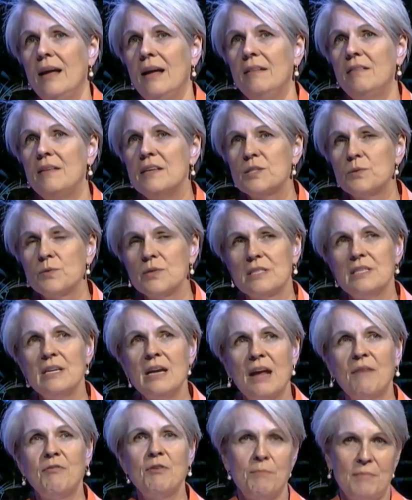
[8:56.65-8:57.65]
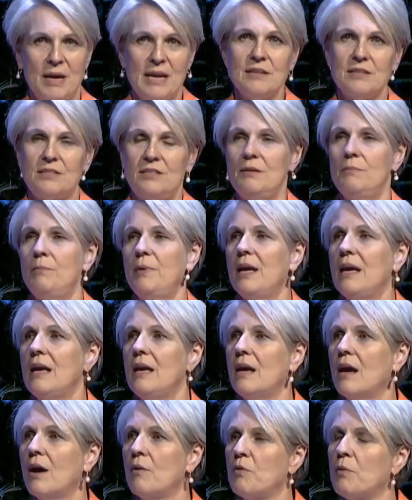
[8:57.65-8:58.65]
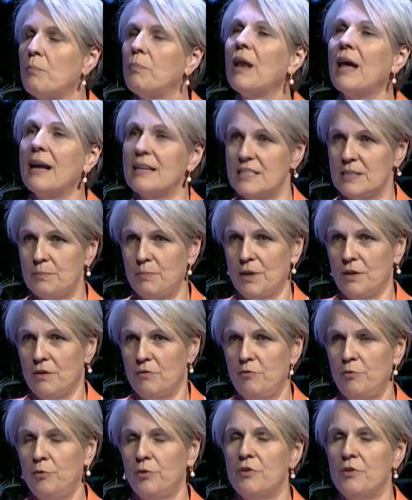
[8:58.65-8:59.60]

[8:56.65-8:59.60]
This was never meant to be a replacement for the